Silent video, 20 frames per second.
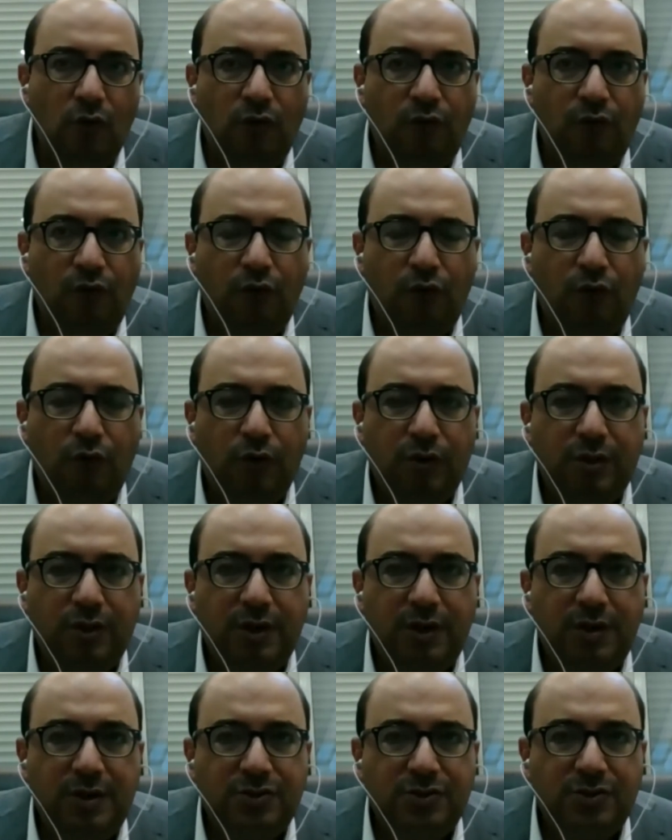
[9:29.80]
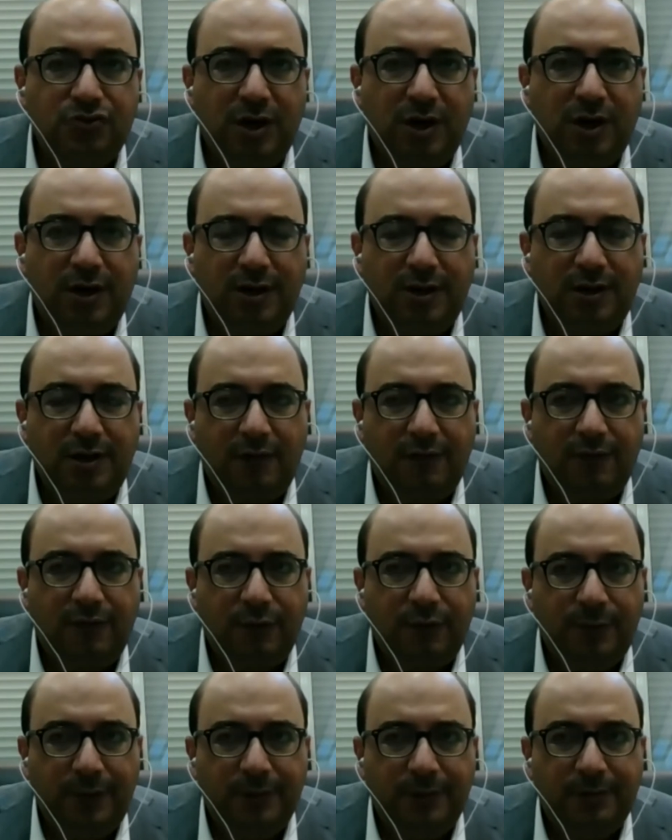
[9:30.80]
for the Israeli
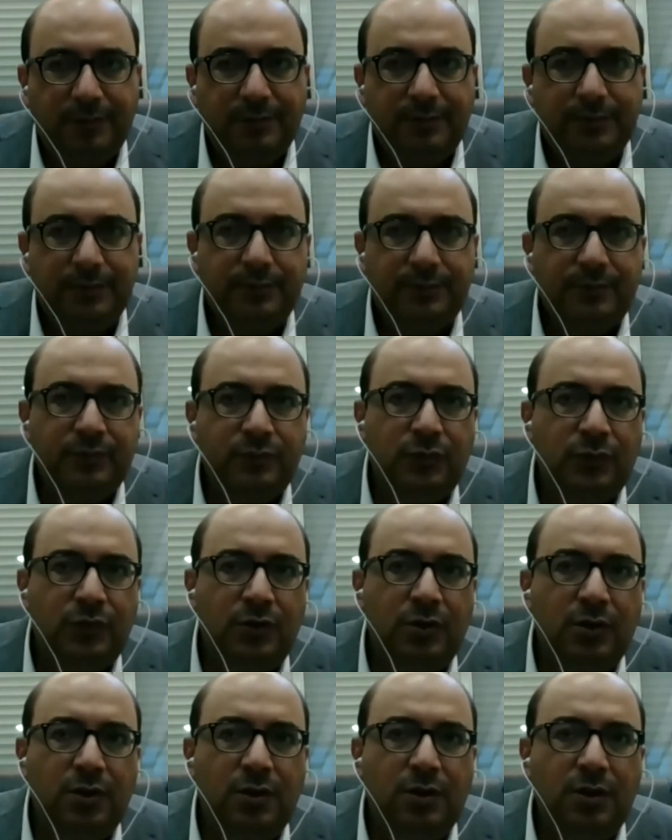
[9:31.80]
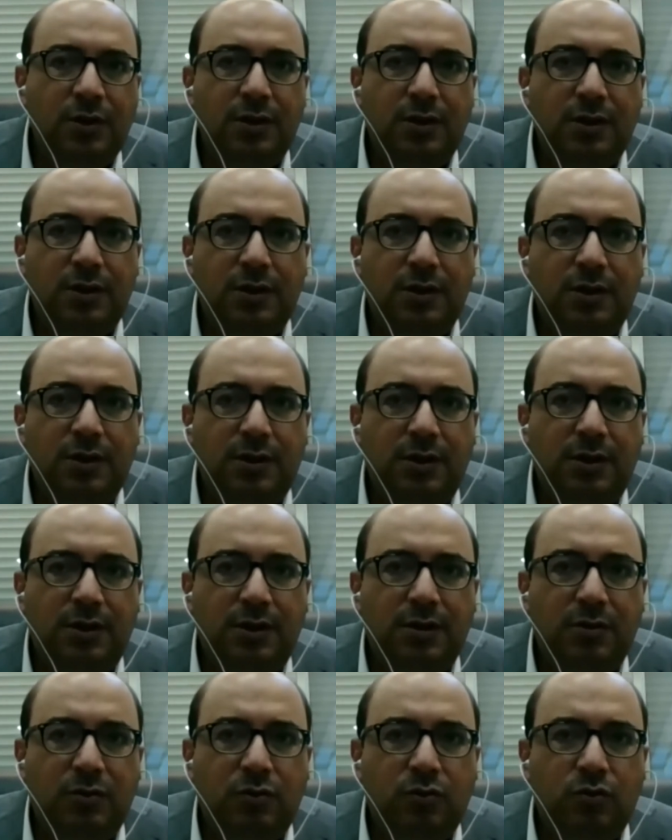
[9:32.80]
government
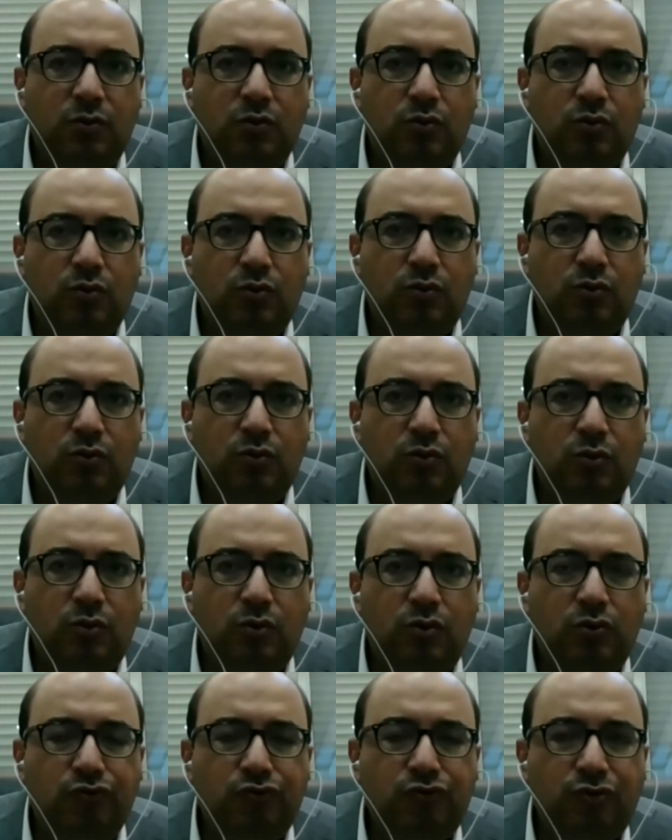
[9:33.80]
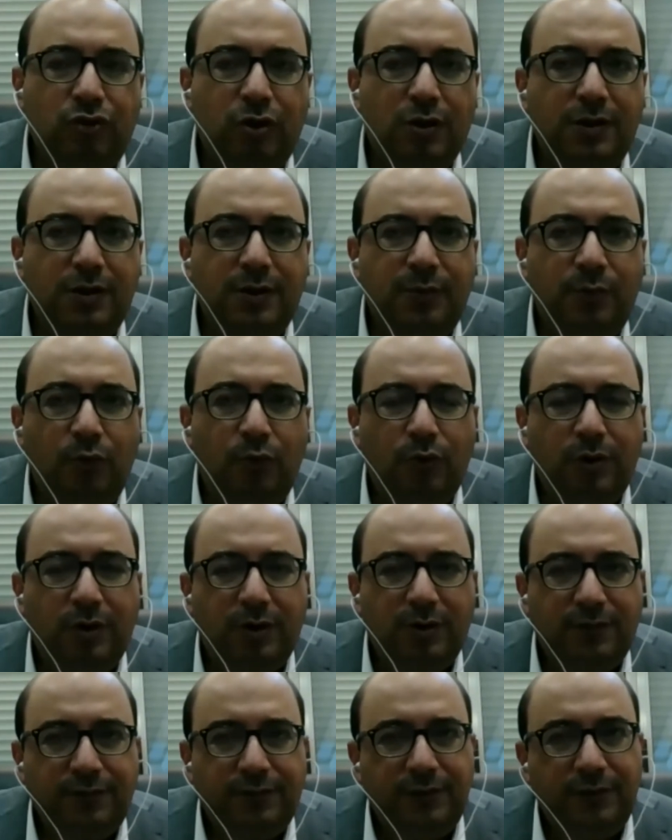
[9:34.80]
to control
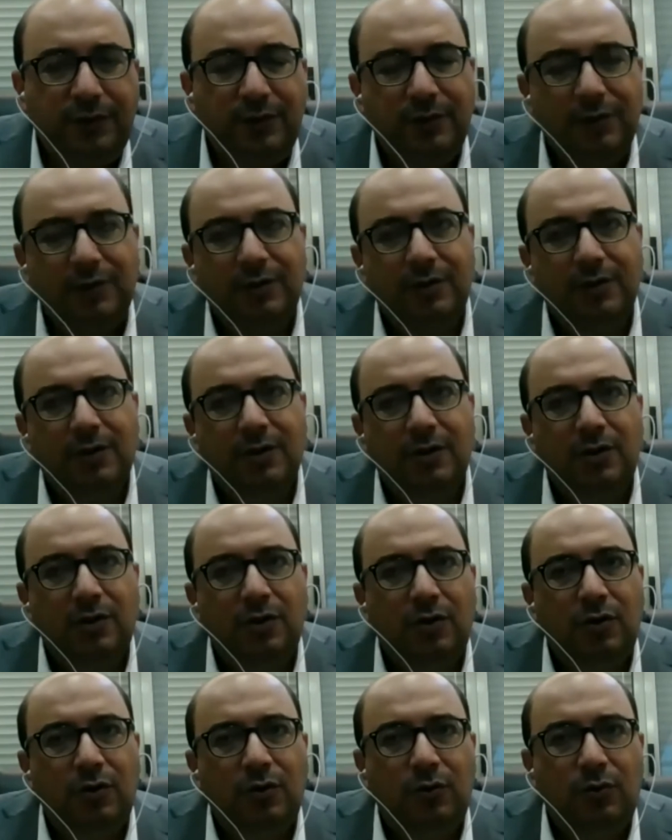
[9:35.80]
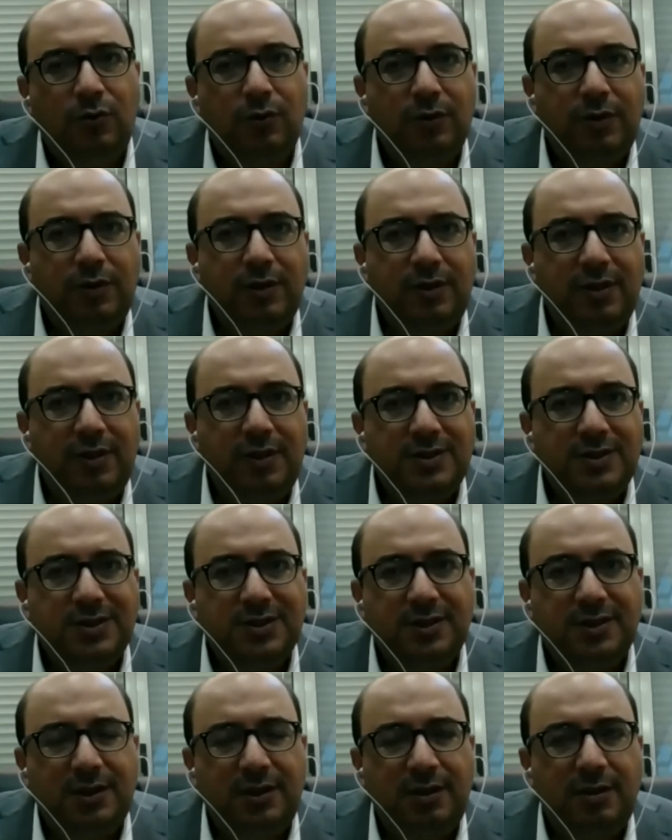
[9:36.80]
demography within the
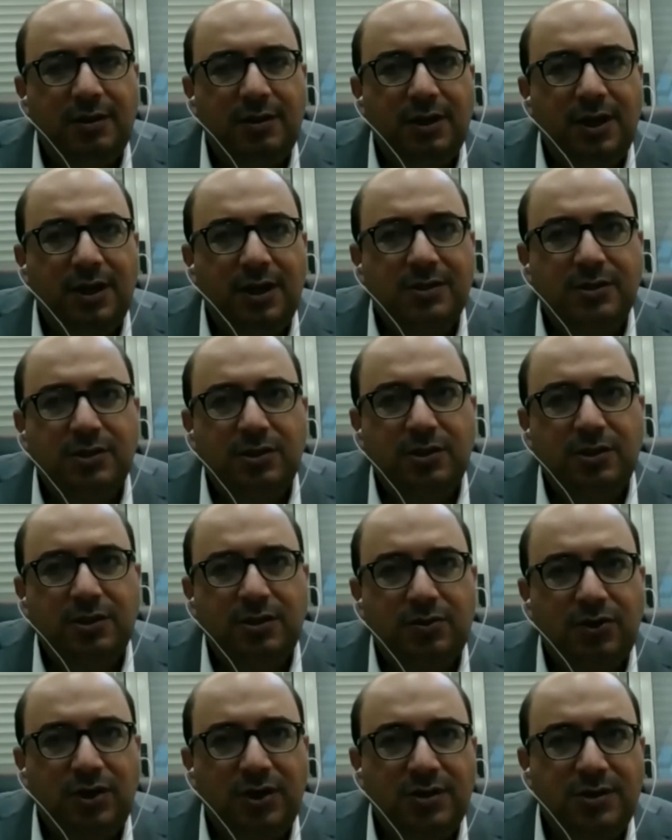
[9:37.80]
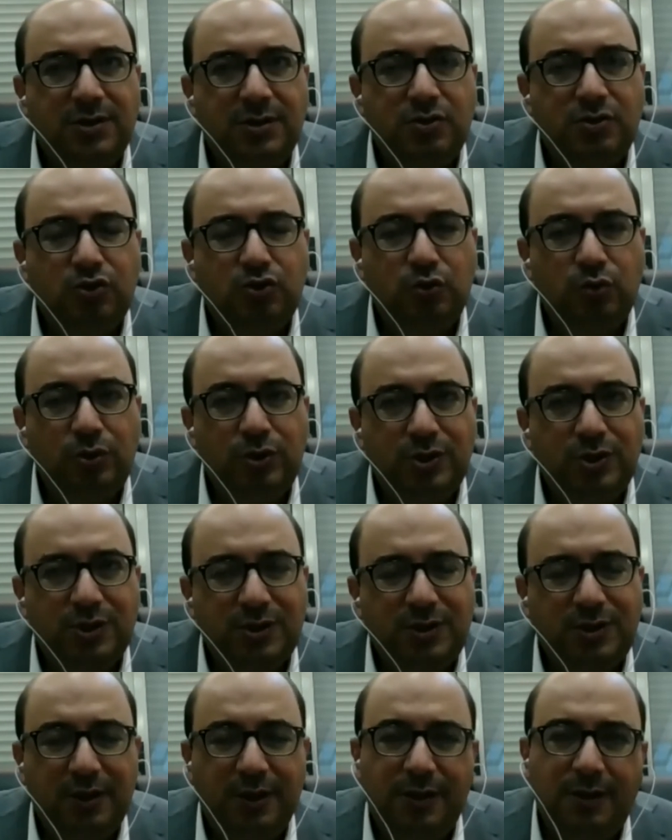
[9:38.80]
state. As a racist Jewish
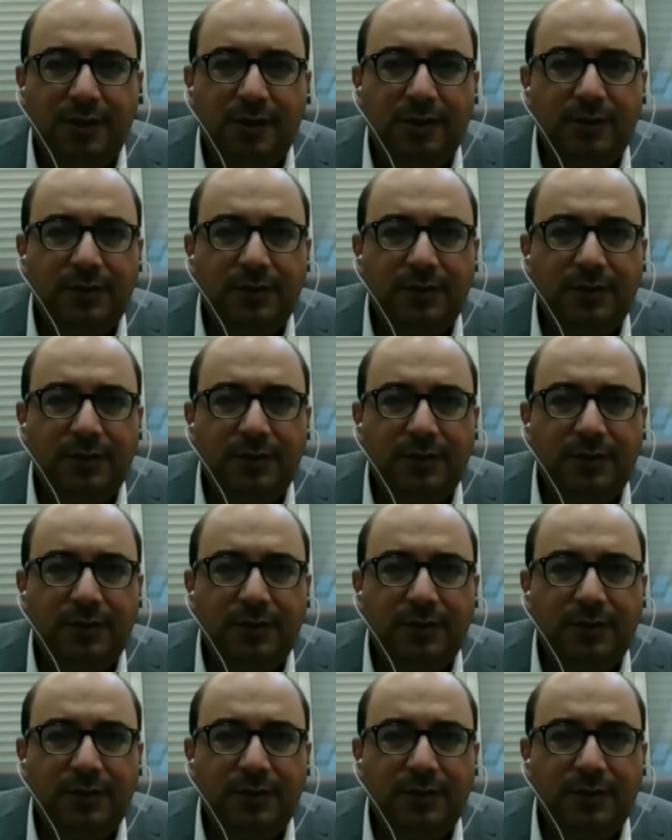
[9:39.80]
state,